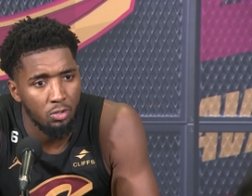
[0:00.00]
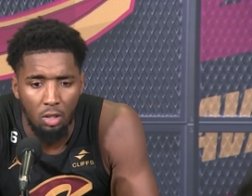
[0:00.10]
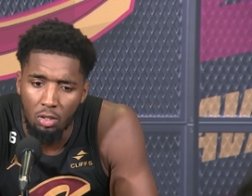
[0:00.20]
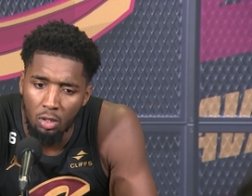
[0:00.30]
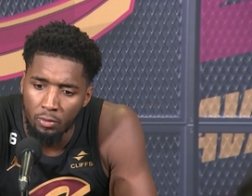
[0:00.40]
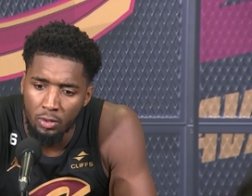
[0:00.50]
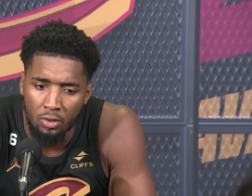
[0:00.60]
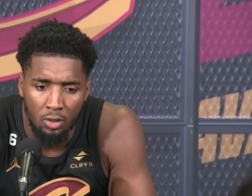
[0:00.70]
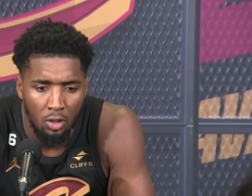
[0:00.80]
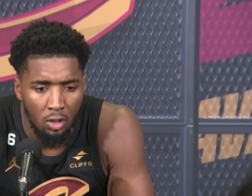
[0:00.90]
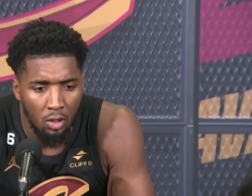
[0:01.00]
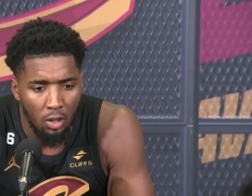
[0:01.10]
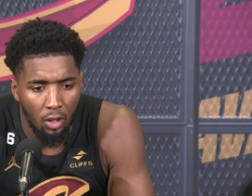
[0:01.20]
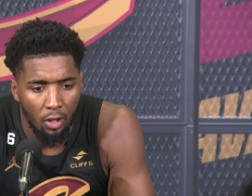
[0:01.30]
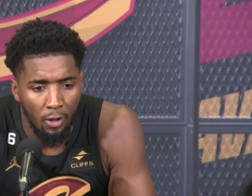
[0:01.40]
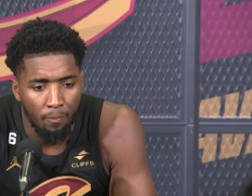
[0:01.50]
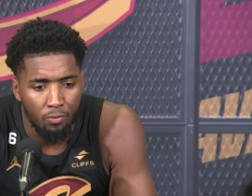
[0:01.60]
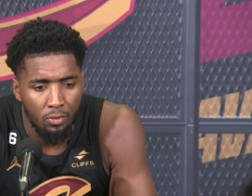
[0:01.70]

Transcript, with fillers: Turnovers. Um,